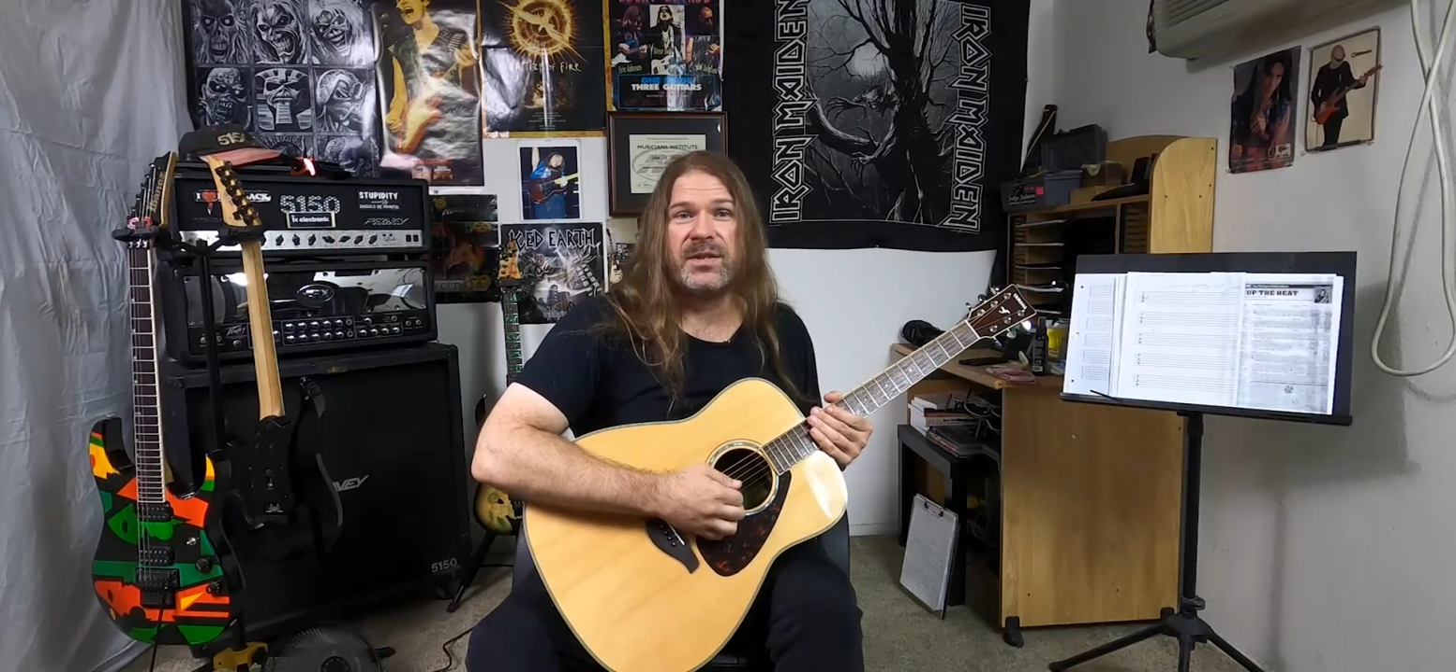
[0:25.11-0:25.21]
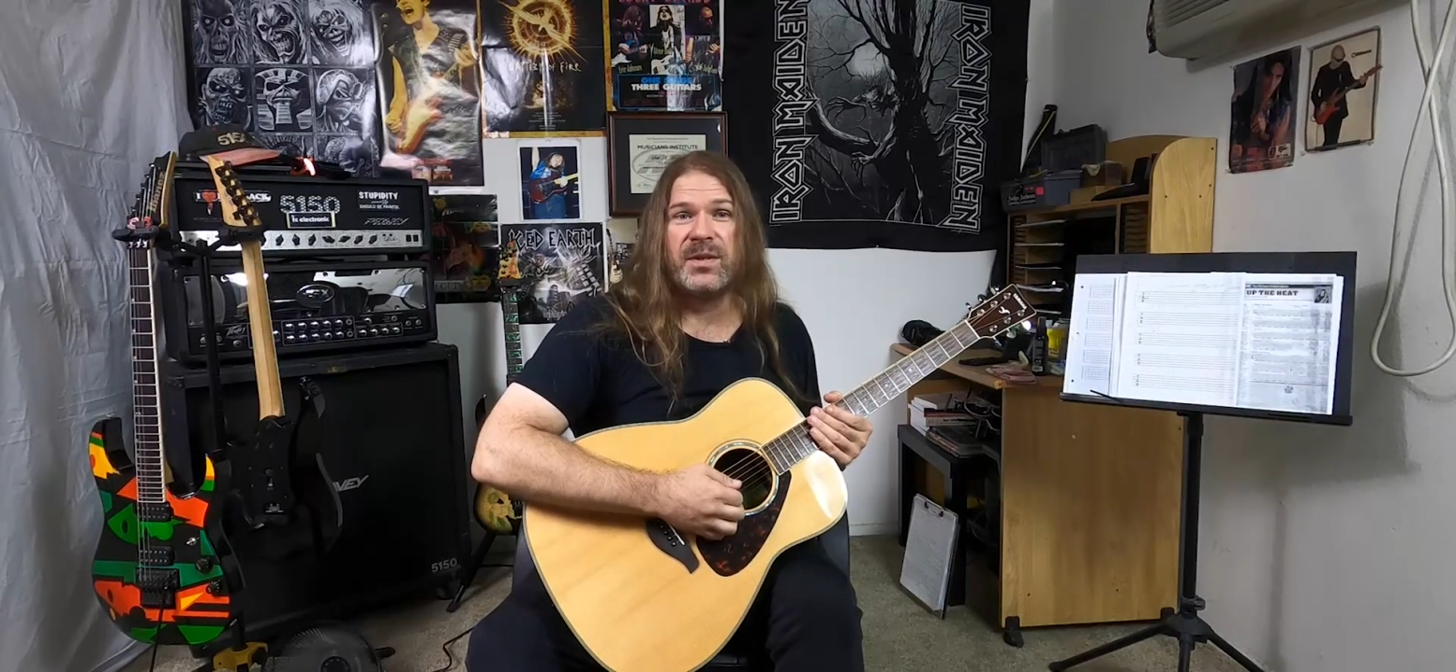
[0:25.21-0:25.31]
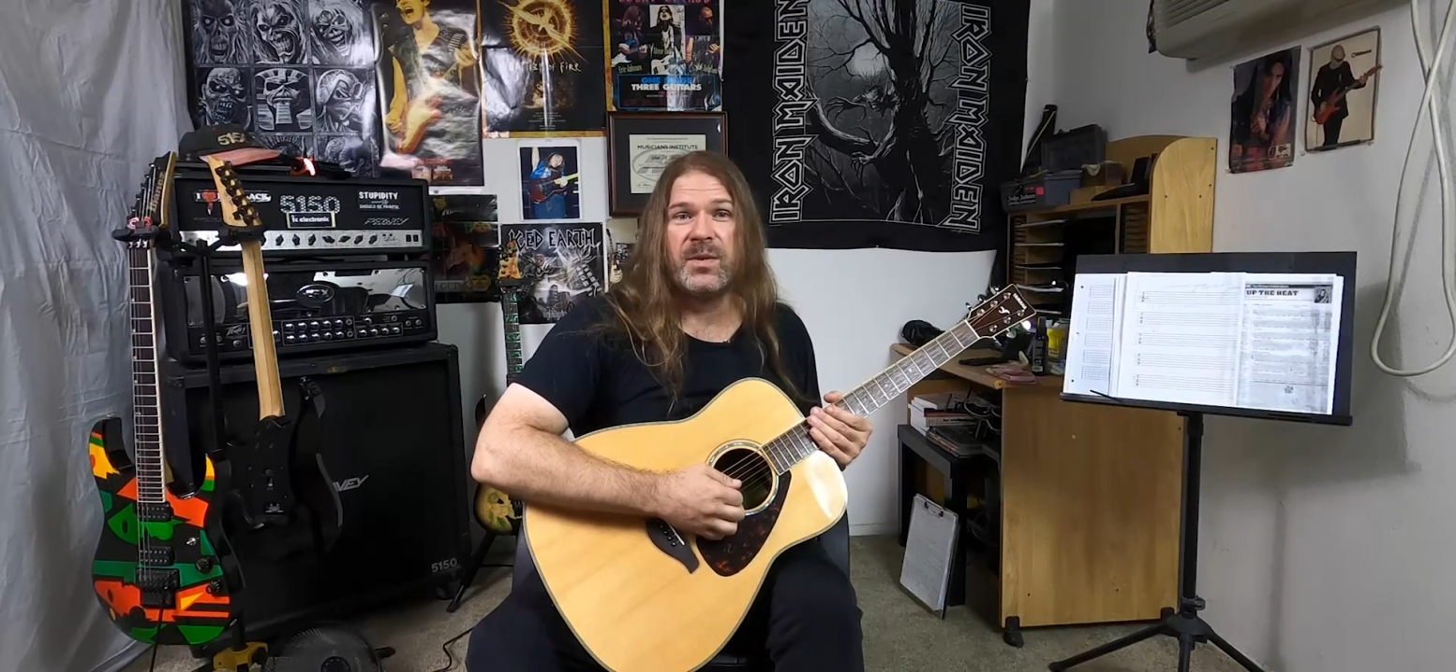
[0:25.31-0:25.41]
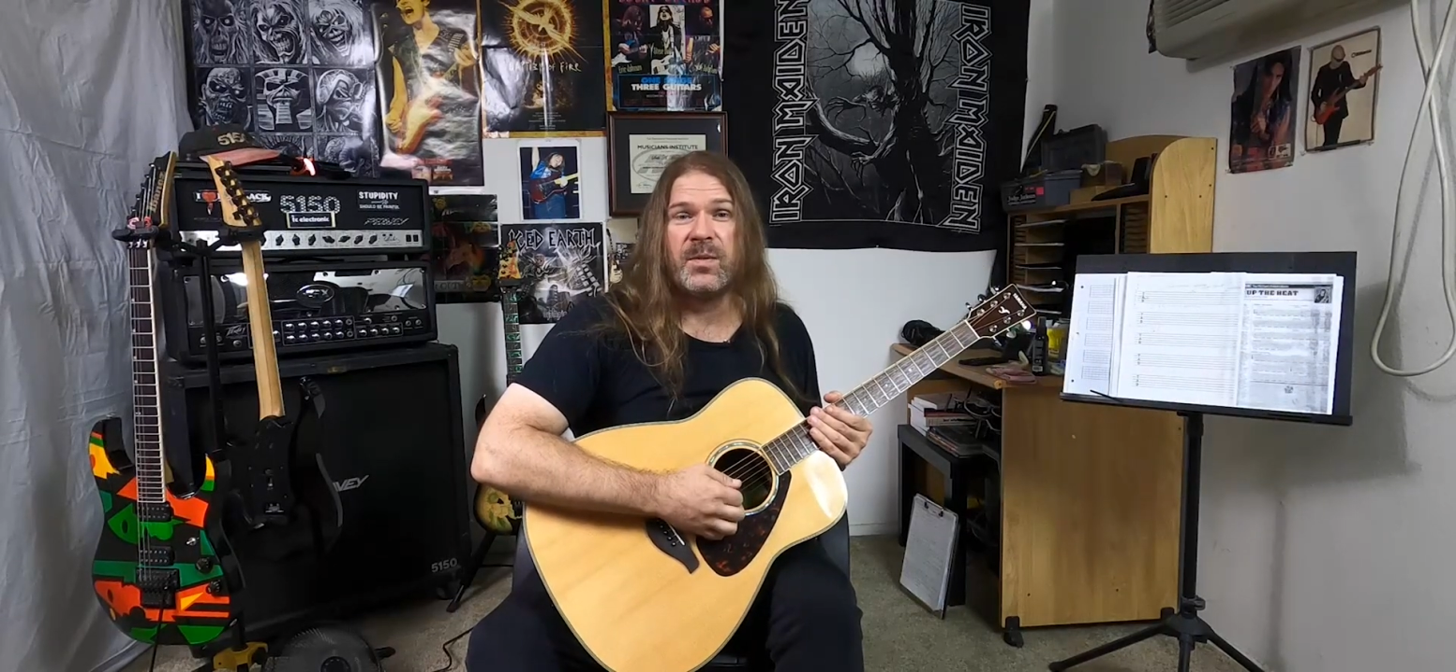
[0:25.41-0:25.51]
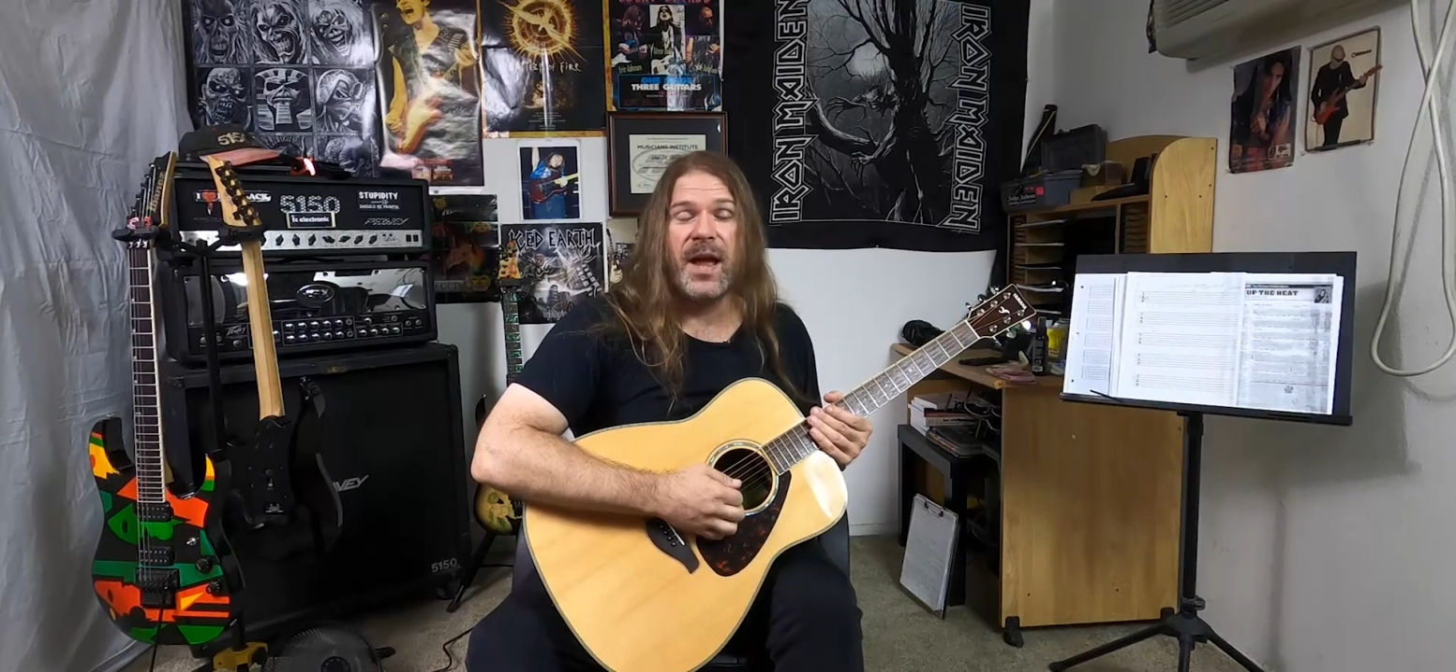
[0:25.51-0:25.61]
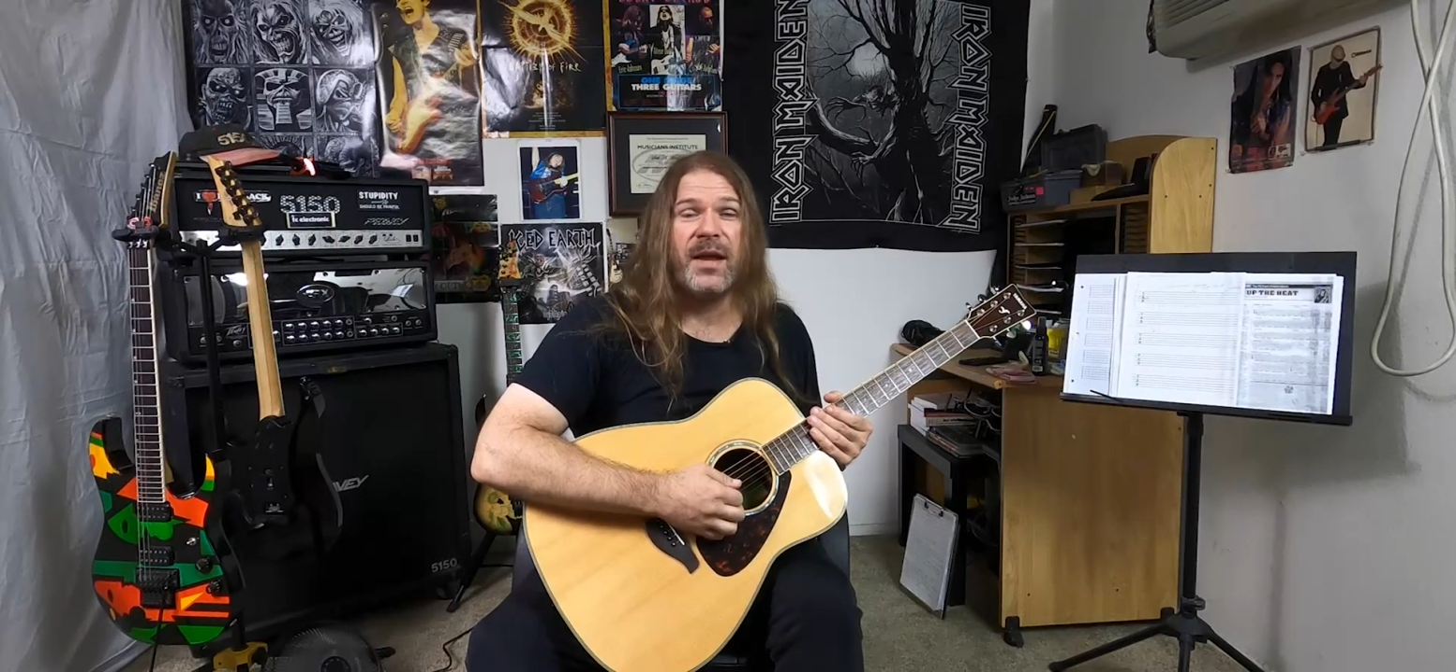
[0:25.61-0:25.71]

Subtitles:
to